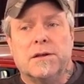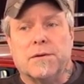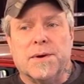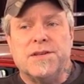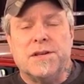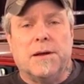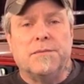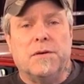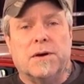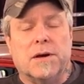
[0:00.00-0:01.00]
the reason I'm
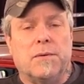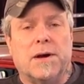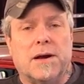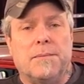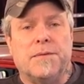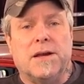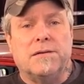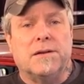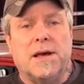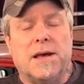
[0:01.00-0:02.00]
doing a quick
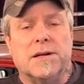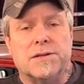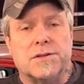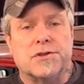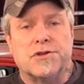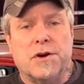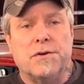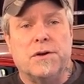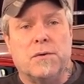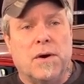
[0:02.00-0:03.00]
update today is to show
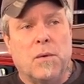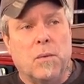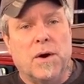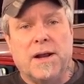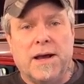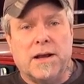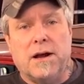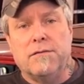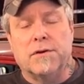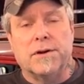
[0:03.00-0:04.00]
you what I
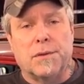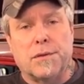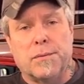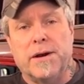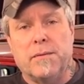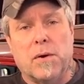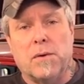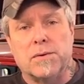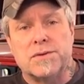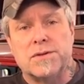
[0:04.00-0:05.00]
covered in three
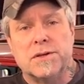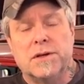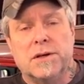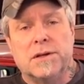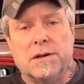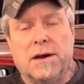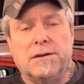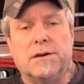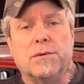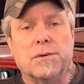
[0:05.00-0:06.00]
rolls. Now I
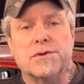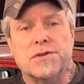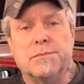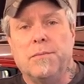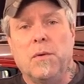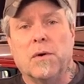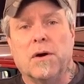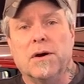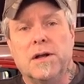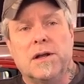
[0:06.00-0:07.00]
did order some
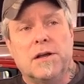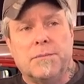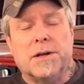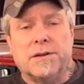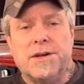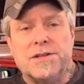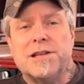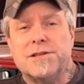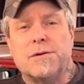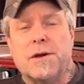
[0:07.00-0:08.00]
more, but at least
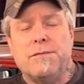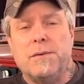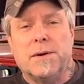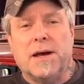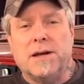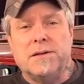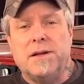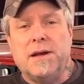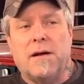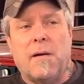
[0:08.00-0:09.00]
this will give you an
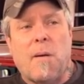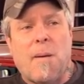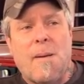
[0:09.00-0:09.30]
idea